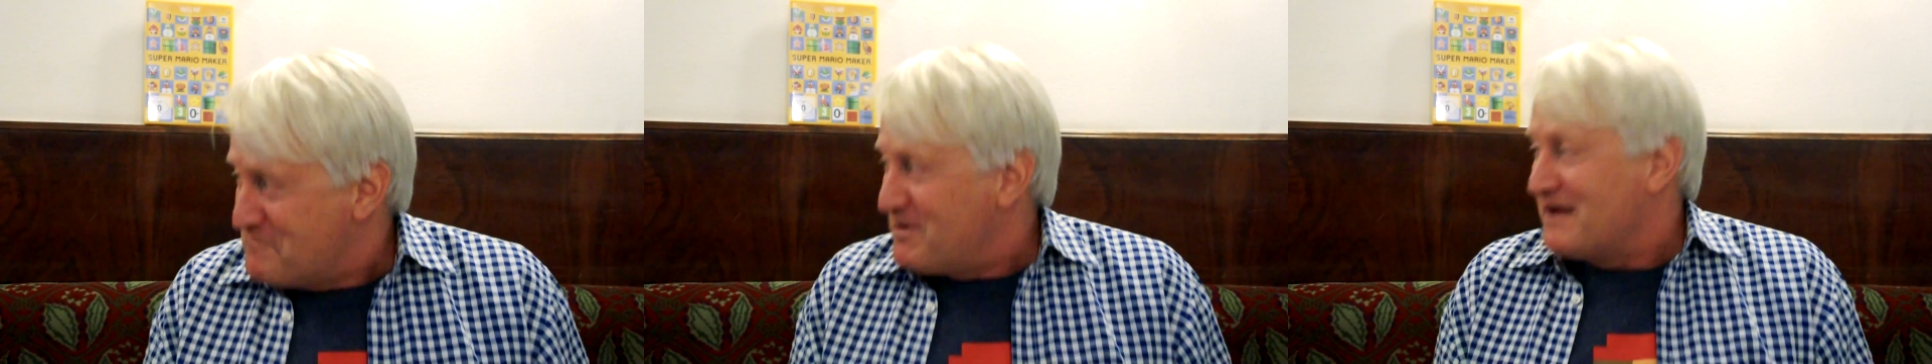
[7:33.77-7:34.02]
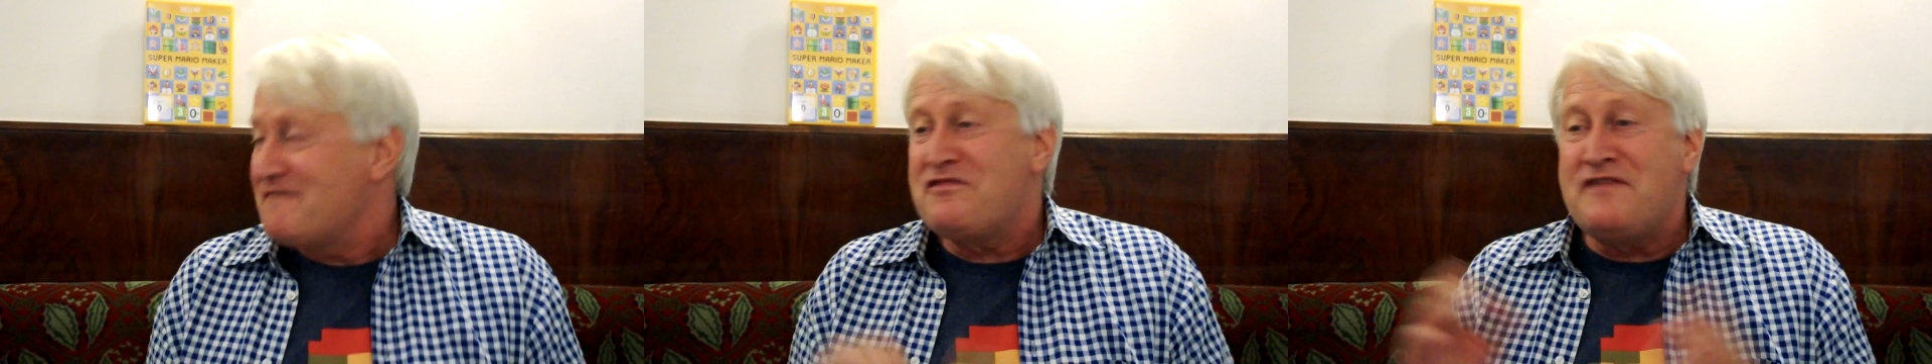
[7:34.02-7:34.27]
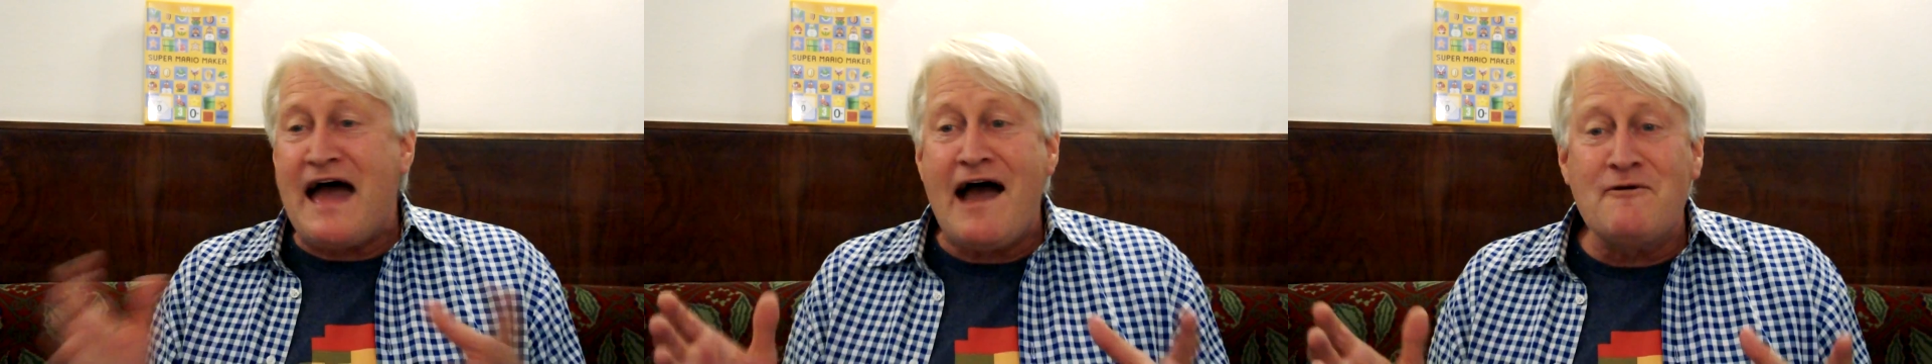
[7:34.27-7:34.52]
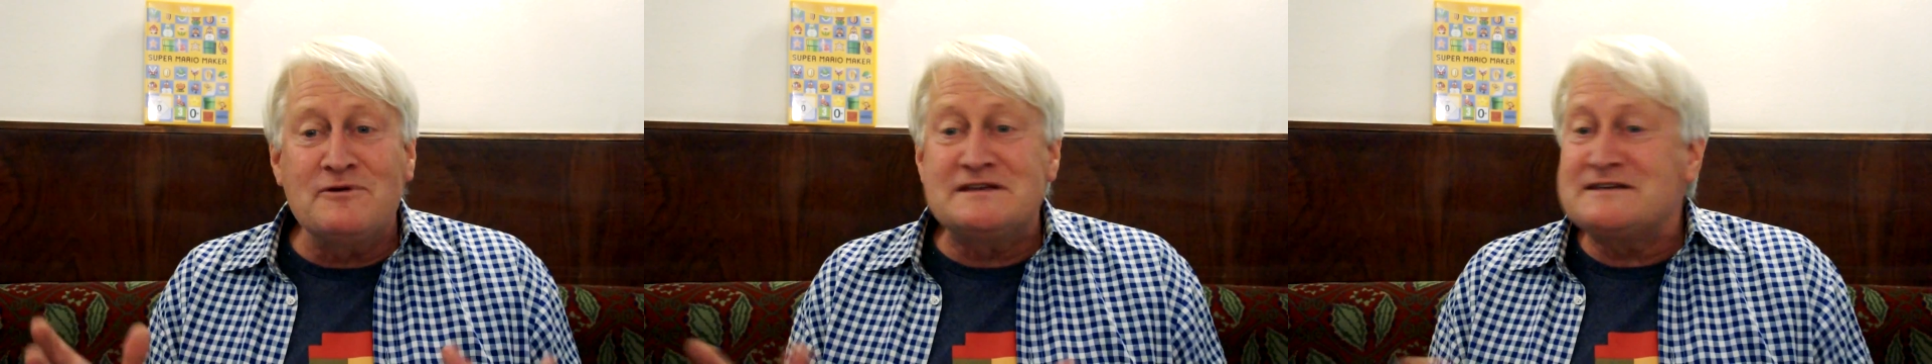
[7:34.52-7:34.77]
but
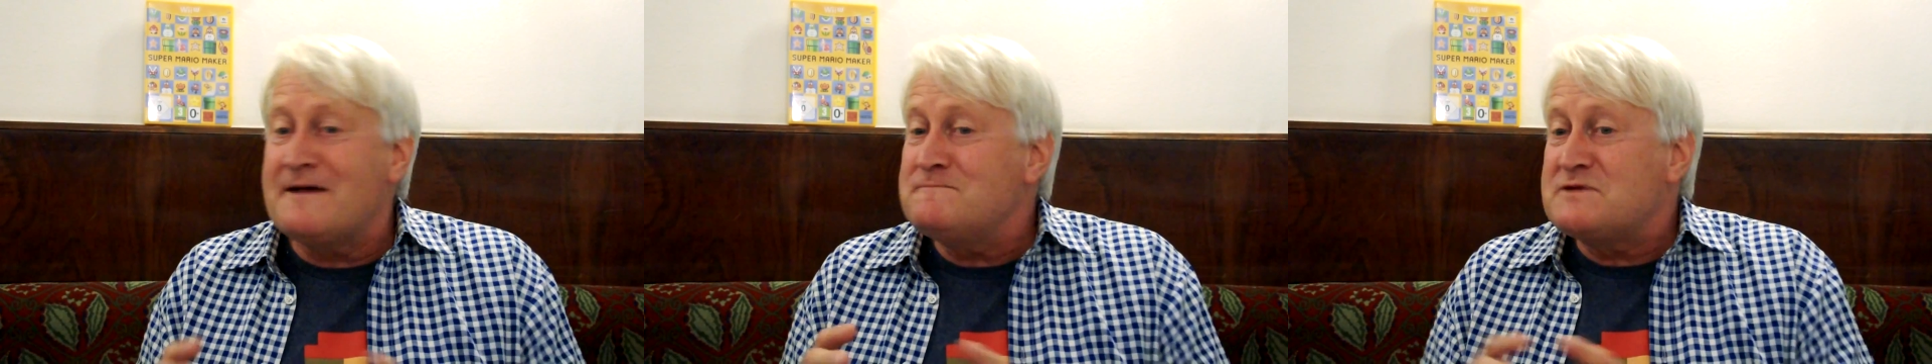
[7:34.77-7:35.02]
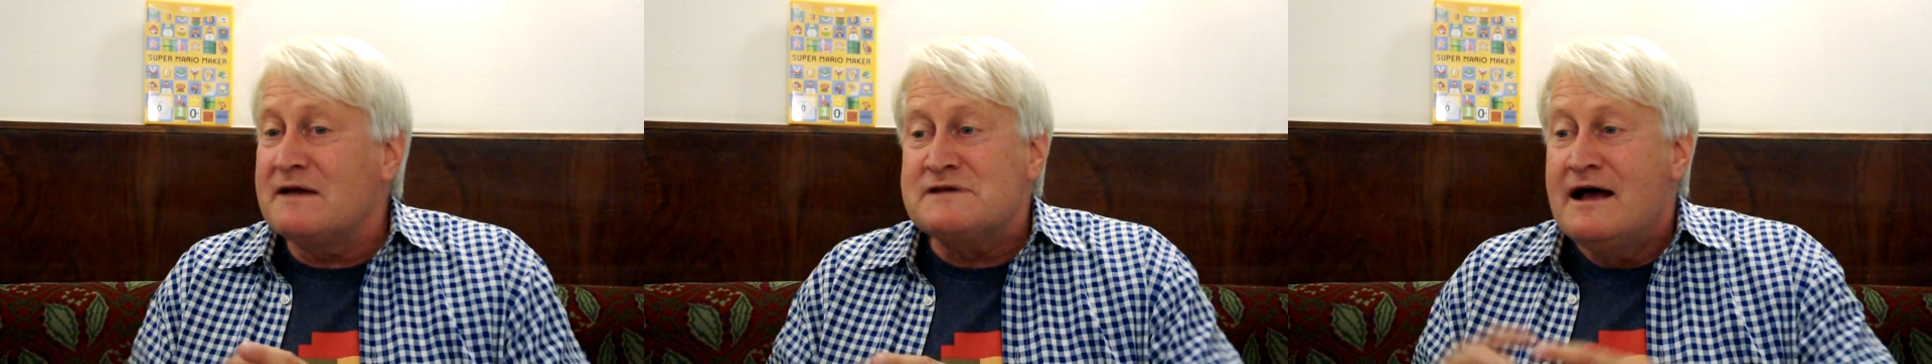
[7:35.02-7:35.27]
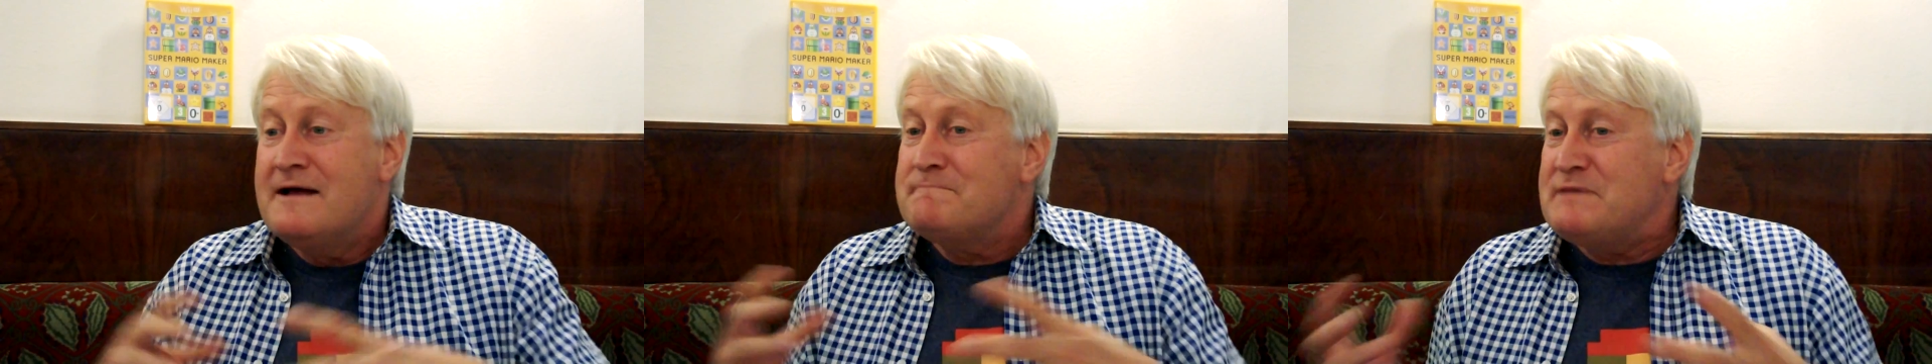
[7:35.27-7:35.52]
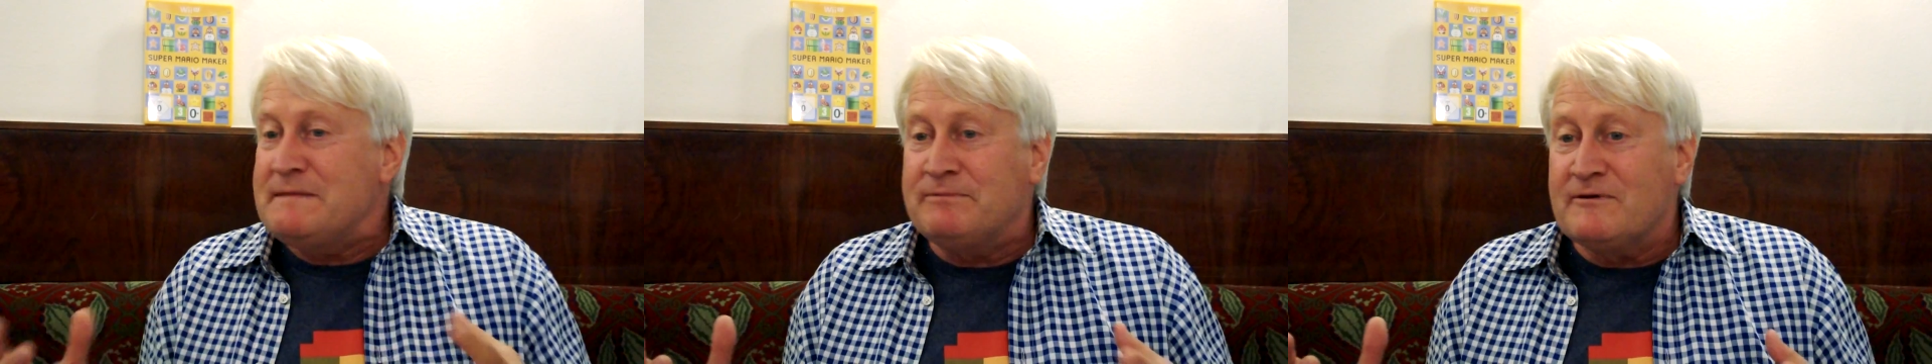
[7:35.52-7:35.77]
that one, sometimes
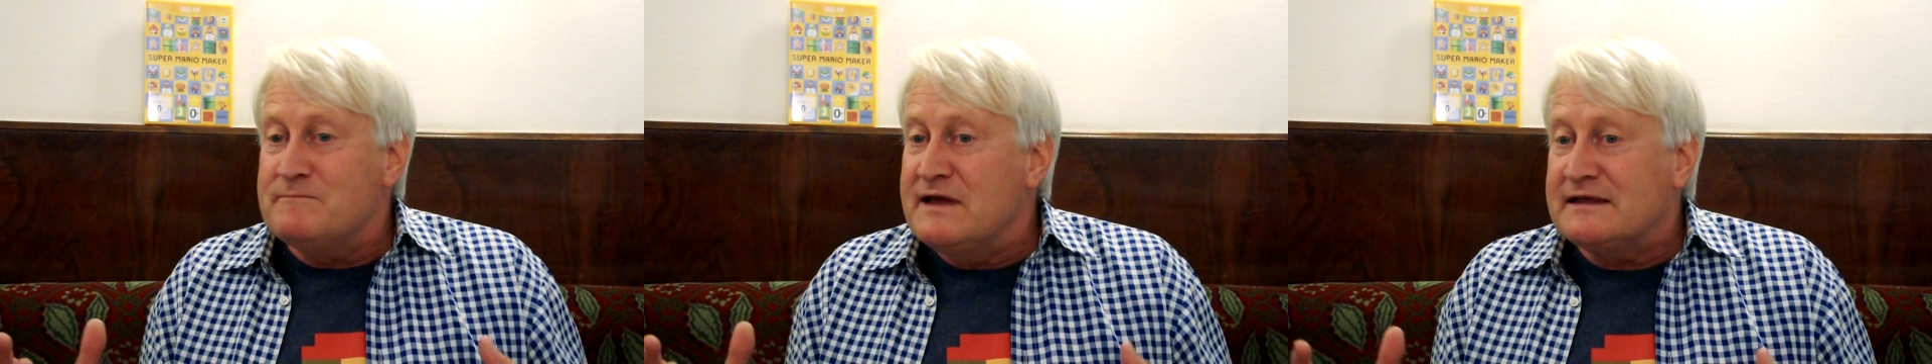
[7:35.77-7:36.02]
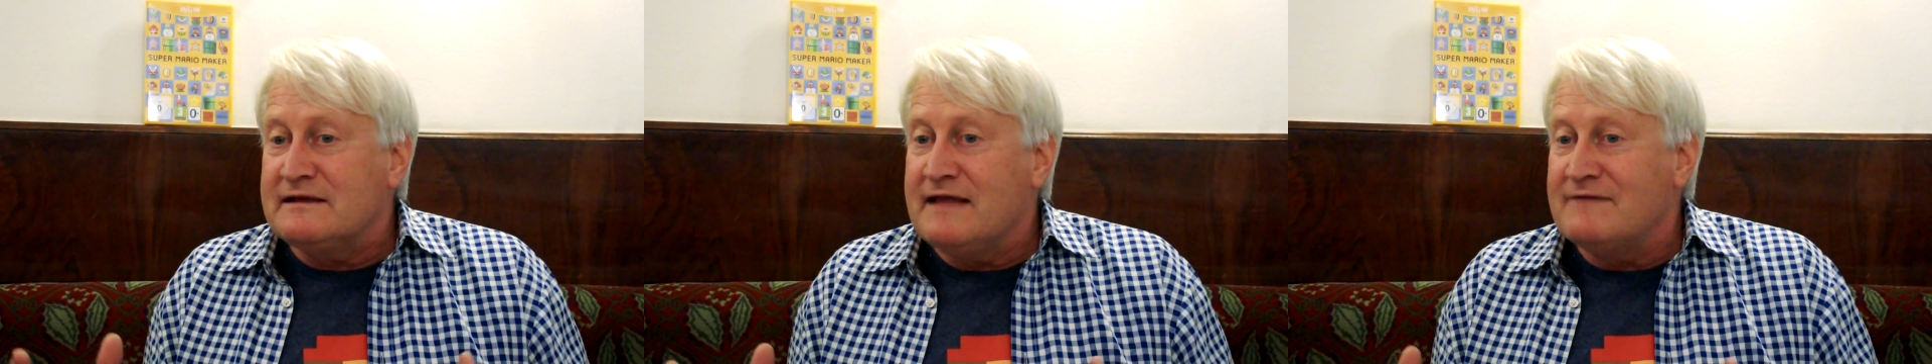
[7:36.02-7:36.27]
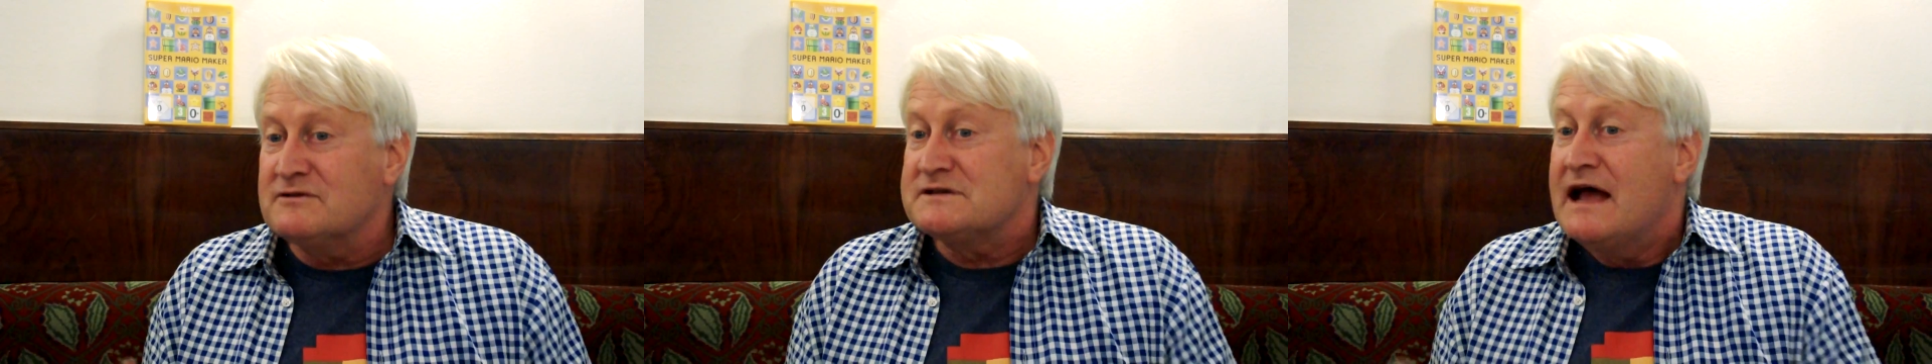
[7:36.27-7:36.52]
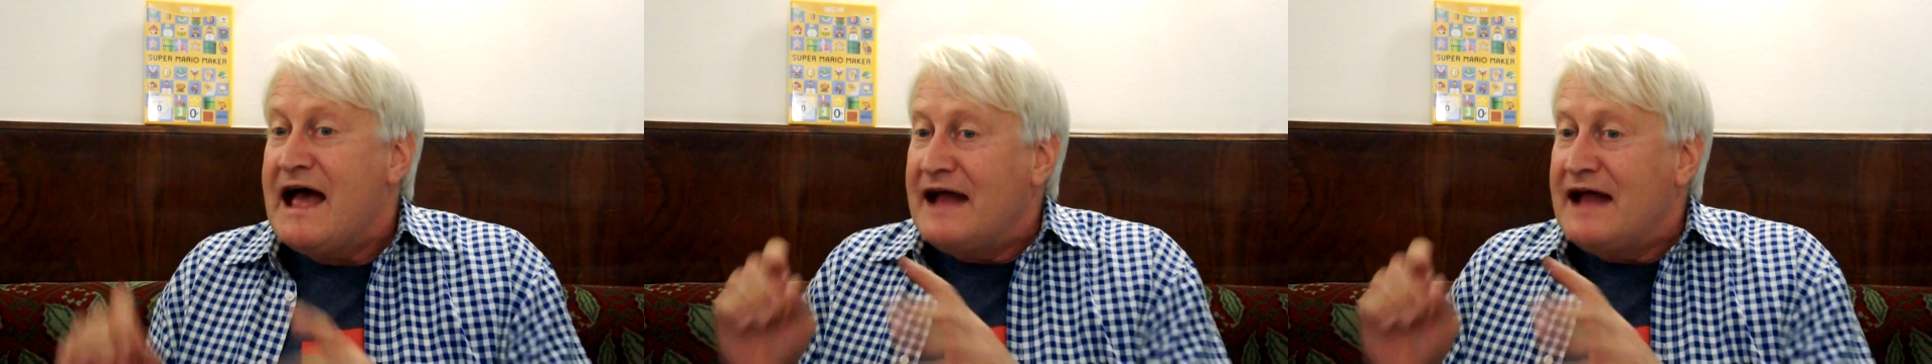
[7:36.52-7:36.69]
people are making levels,